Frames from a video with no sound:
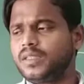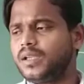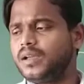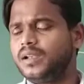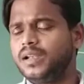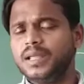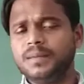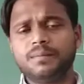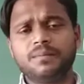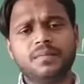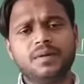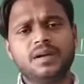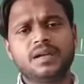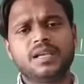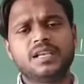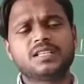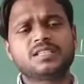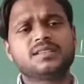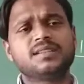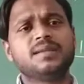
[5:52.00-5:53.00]

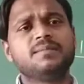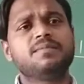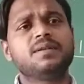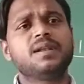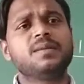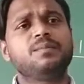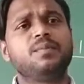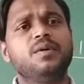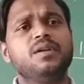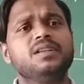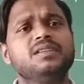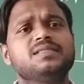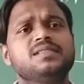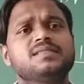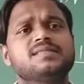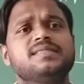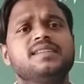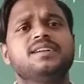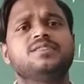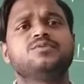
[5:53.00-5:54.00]
his liberal
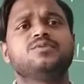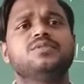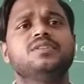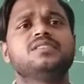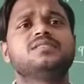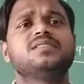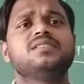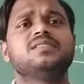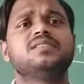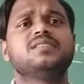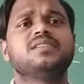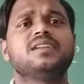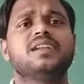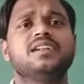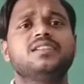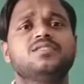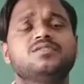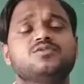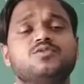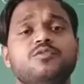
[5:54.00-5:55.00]
policies led to
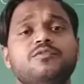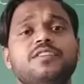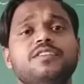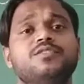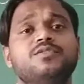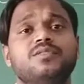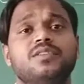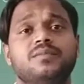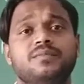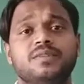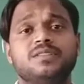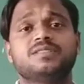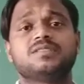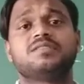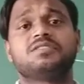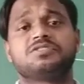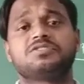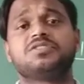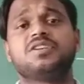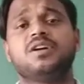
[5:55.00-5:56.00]
disintegrate the Soviet Union. Means
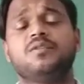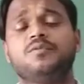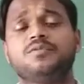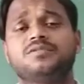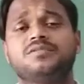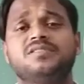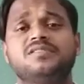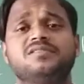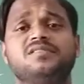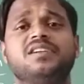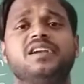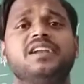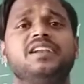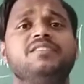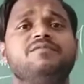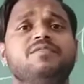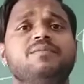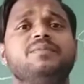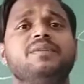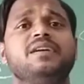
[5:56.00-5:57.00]
Russia was
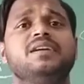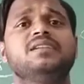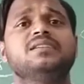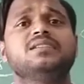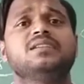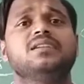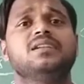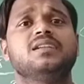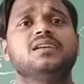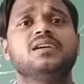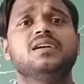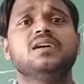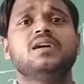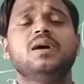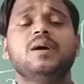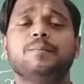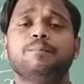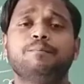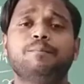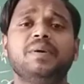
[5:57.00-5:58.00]
disintegrated from internally.
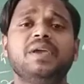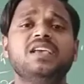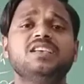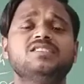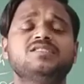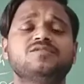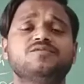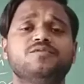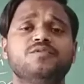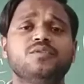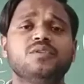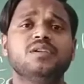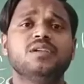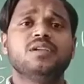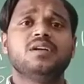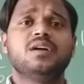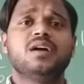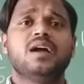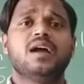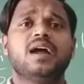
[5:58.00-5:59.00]
Peaceful
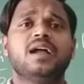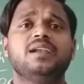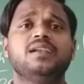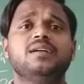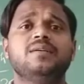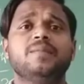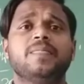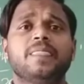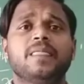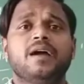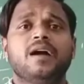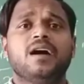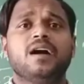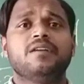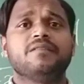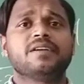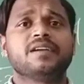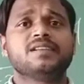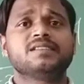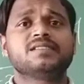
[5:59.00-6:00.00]
and
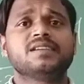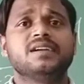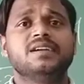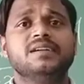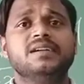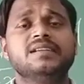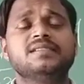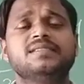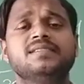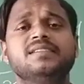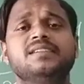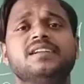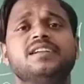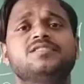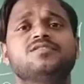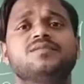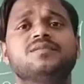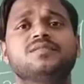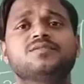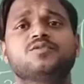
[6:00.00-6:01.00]
we can say
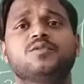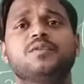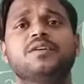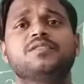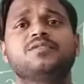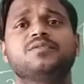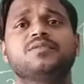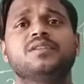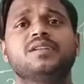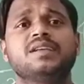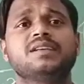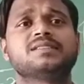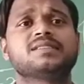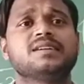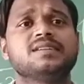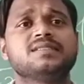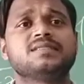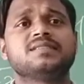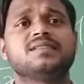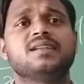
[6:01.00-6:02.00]
disintegration of the Soviet Union is
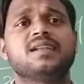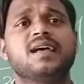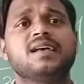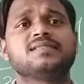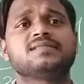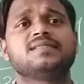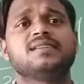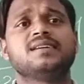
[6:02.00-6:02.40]
considered as